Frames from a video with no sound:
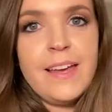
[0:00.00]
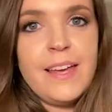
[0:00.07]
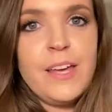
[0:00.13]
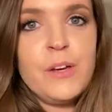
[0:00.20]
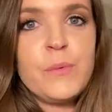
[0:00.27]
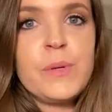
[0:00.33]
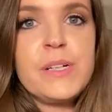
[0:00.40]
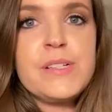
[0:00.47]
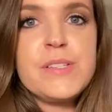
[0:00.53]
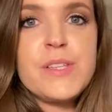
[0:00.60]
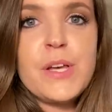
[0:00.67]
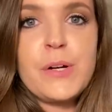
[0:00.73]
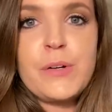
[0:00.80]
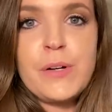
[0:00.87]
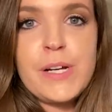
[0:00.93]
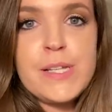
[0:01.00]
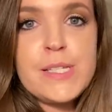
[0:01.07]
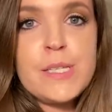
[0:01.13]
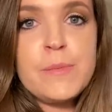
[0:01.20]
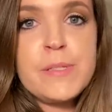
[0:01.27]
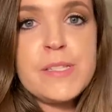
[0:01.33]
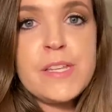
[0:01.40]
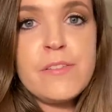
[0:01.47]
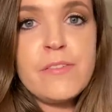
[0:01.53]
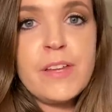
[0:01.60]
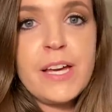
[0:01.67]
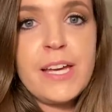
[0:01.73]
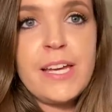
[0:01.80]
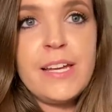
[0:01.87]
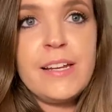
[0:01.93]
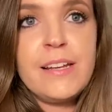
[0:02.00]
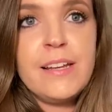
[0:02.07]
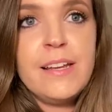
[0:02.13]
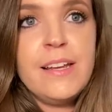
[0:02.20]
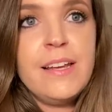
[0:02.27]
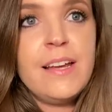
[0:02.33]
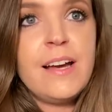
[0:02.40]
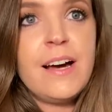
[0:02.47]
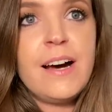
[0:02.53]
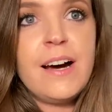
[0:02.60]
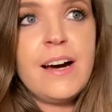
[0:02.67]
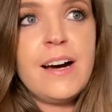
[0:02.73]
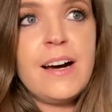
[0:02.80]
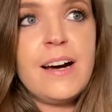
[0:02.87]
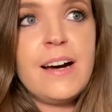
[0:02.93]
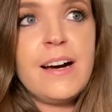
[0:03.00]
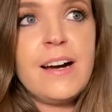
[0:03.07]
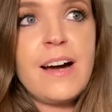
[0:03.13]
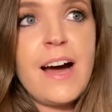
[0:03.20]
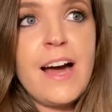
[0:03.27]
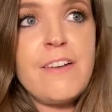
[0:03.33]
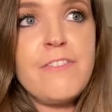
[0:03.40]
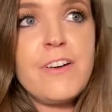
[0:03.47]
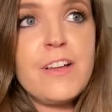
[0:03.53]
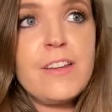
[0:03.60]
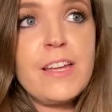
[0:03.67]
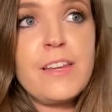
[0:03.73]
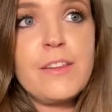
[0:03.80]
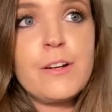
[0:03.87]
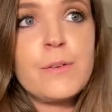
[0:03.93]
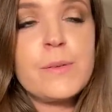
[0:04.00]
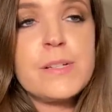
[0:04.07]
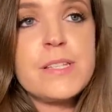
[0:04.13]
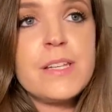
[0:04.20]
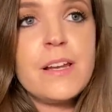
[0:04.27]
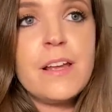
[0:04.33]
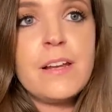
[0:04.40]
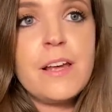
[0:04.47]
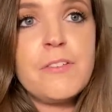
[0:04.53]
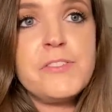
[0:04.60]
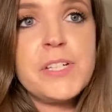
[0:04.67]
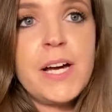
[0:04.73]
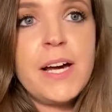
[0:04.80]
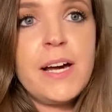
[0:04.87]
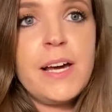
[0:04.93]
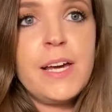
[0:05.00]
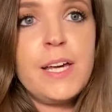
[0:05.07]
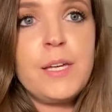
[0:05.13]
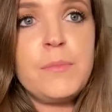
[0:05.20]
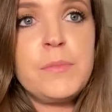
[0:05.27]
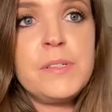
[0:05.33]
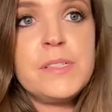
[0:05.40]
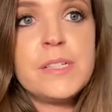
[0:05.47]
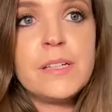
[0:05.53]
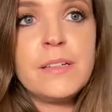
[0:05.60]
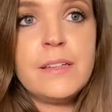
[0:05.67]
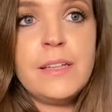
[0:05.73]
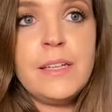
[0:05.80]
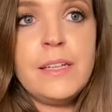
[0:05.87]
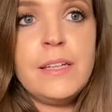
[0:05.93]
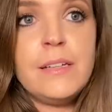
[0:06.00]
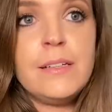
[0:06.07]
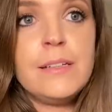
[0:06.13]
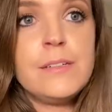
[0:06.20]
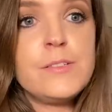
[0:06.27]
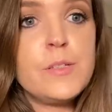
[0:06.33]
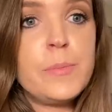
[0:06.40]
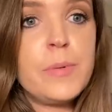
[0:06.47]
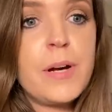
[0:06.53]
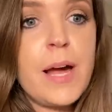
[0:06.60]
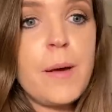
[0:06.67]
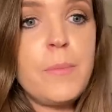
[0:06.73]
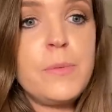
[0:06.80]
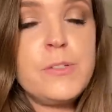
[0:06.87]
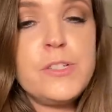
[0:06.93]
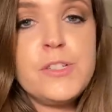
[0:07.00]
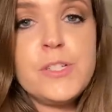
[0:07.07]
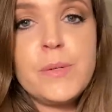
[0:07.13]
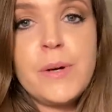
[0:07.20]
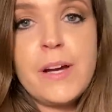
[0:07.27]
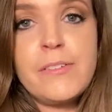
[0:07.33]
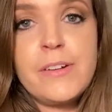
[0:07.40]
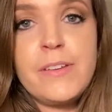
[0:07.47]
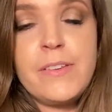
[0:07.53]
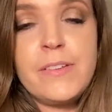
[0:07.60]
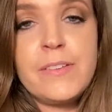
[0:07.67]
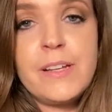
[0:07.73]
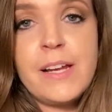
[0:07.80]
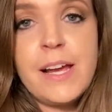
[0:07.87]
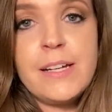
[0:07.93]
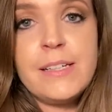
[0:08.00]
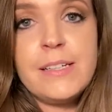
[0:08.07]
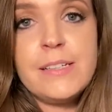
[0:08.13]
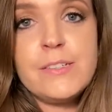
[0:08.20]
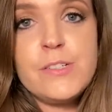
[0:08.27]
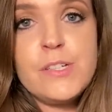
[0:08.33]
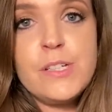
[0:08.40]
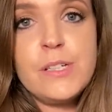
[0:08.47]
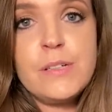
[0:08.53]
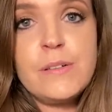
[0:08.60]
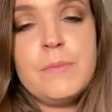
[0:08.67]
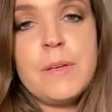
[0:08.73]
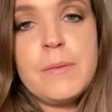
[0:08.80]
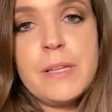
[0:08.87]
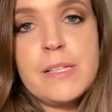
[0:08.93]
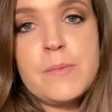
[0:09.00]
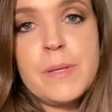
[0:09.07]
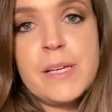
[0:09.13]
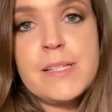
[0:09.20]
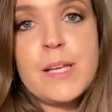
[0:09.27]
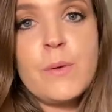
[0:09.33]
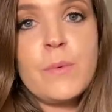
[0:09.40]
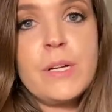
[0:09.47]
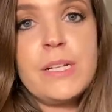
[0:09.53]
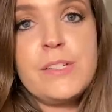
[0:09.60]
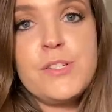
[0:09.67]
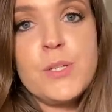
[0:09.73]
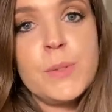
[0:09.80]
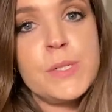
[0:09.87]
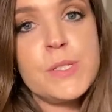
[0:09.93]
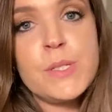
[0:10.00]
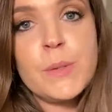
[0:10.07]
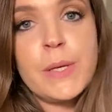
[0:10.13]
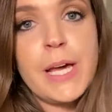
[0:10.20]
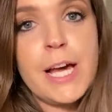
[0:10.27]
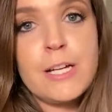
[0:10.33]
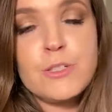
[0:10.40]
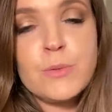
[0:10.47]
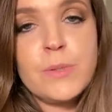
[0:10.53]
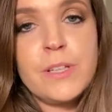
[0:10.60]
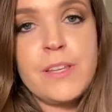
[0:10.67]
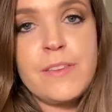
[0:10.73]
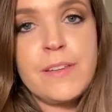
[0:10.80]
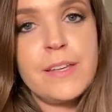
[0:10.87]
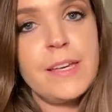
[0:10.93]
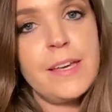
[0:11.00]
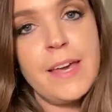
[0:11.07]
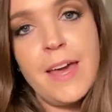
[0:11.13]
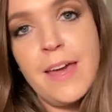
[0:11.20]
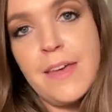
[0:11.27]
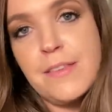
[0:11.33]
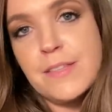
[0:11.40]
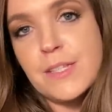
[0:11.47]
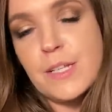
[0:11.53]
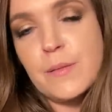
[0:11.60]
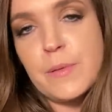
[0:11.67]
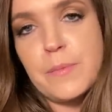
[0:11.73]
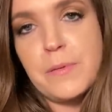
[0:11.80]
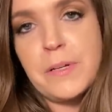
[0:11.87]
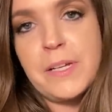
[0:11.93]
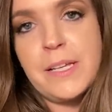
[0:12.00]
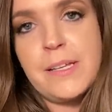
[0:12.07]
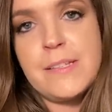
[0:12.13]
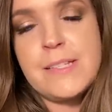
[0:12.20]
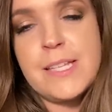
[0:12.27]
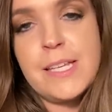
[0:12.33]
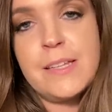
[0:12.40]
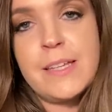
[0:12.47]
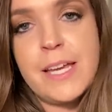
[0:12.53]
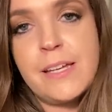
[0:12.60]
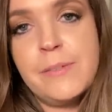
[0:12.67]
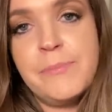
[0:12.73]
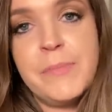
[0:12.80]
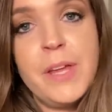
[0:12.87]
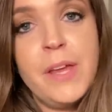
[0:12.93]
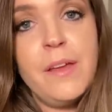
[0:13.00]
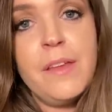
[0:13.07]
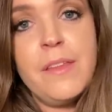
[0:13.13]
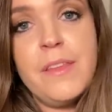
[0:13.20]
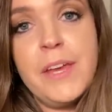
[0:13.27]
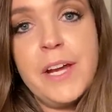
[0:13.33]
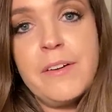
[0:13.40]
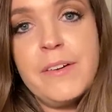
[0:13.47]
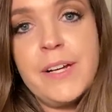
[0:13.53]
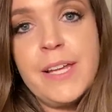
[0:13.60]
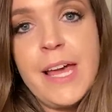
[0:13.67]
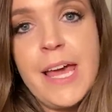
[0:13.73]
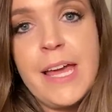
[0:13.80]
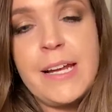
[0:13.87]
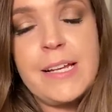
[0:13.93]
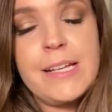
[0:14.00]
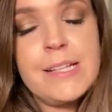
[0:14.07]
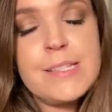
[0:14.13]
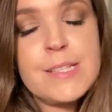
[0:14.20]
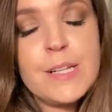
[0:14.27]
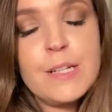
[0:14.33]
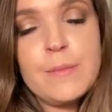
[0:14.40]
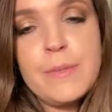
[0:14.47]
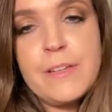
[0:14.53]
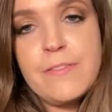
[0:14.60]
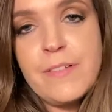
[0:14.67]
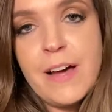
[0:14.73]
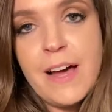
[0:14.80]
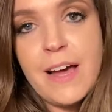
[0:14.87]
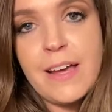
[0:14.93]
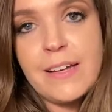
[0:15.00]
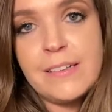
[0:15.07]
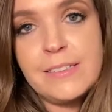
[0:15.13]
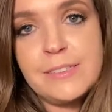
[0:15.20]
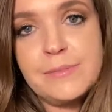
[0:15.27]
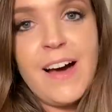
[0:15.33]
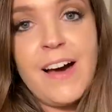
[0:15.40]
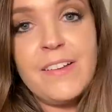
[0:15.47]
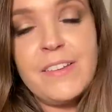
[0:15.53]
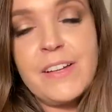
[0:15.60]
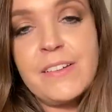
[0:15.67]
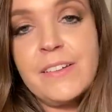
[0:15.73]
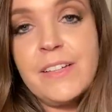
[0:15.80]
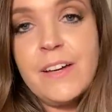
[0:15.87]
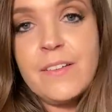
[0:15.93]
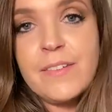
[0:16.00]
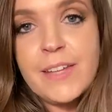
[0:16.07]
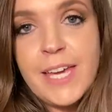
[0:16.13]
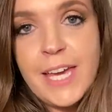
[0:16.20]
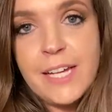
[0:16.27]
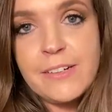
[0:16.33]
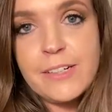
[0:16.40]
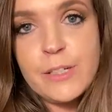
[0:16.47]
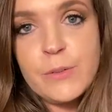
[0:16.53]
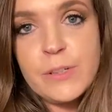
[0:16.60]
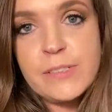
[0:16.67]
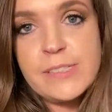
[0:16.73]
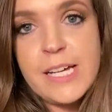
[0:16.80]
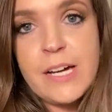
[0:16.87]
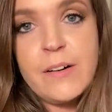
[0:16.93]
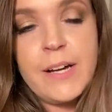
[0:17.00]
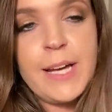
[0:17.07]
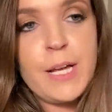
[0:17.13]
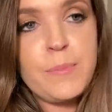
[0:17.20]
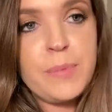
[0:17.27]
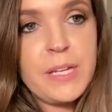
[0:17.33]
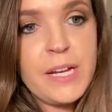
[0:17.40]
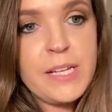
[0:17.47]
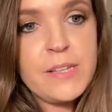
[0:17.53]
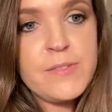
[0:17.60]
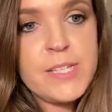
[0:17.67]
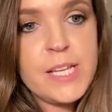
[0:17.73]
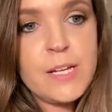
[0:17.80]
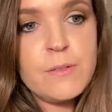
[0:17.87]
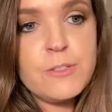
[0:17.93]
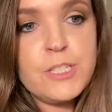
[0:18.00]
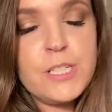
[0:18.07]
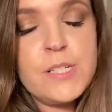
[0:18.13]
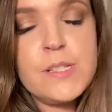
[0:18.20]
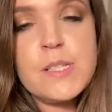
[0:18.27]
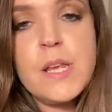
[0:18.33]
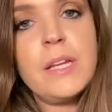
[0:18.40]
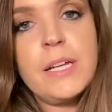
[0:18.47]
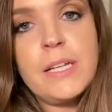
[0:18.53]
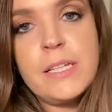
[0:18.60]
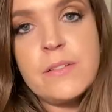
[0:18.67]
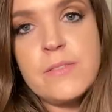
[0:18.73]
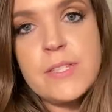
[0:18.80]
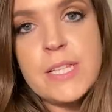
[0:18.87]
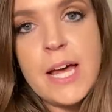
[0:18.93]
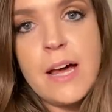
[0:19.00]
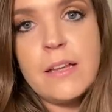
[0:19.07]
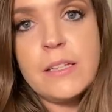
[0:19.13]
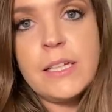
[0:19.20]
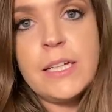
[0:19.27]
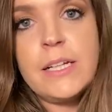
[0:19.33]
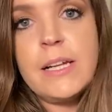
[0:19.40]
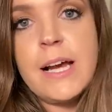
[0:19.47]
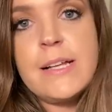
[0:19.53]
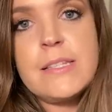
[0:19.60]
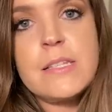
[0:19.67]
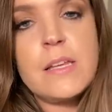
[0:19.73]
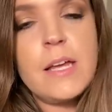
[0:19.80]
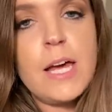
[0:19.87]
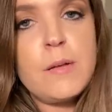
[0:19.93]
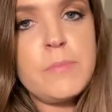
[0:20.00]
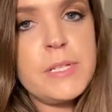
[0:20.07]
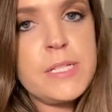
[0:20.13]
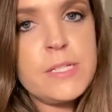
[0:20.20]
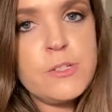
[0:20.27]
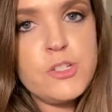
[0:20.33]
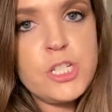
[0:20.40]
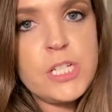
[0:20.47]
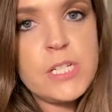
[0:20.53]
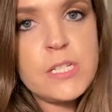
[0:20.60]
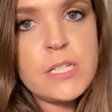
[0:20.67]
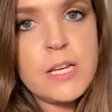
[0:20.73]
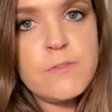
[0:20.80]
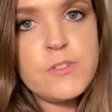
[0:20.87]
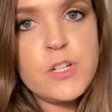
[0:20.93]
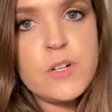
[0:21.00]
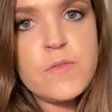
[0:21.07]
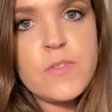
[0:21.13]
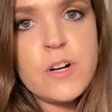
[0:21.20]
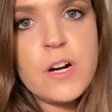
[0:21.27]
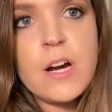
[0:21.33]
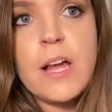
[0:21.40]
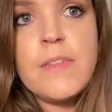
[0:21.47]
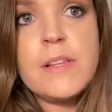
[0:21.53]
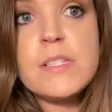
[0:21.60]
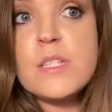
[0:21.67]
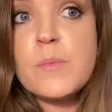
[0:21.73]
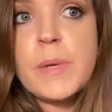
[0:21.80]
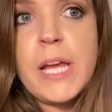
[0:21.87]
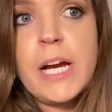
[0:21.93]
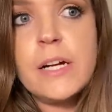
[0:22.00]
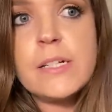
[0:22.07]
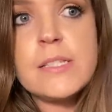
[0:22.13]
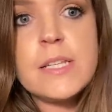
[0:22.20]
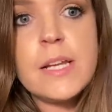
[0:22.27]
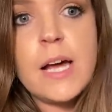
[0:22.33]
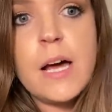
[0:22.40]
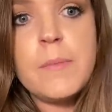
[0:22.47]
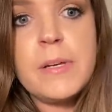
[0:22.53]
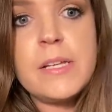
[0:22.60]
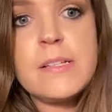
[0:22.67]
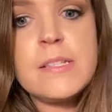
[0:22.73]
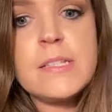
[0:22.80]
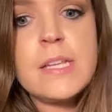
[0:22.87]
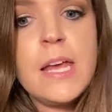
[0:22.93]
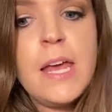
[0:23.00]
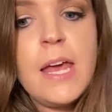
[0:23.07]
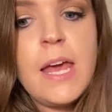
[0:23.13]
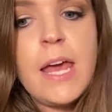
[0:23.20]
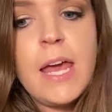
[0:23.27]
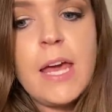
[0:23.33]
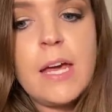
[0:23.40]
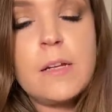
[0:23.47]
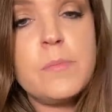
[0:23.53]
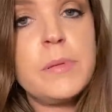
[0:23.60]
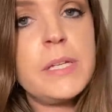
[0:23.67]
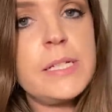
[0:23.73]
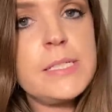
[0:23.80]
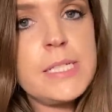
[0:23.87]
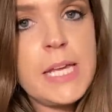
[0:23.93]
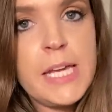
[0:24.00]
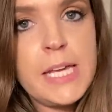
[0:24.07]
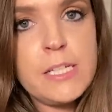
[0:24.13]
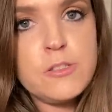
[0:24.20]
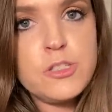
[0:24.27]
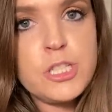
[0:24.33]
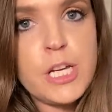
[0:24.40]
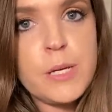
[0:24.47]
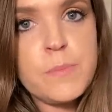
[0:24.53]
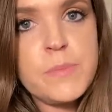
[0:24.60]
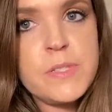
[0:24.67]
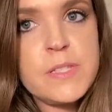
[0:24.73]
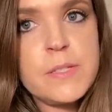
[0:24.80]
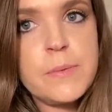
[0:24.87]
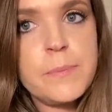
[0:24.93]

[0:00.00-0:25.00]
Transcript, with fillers: It was a crazy busy flight. Uh, I felt like there wasn't enough time to clean, to prep, to do everything that I needed to do. Maybe that's because I went into it so casually thinking, hey, this is gonna be pretty easy. Like, they already ate, it's gonna be fine. Uh, luckily, all the catering worked out. I had plenty of sandwiches, plenty of salad. I still had meats and cheese left over, and then some carrots and hummus and plantain chips.